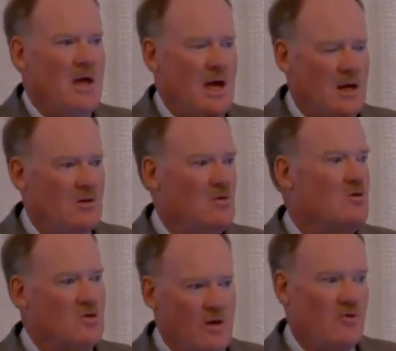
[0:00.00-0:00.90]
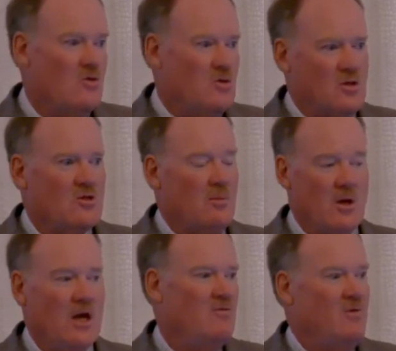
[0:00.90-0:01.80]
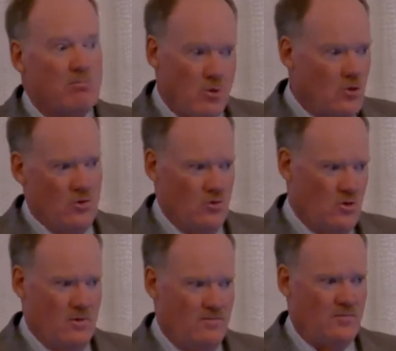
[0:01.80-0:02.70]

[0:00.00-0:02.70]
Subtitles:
and it suffers some kind of a bruise.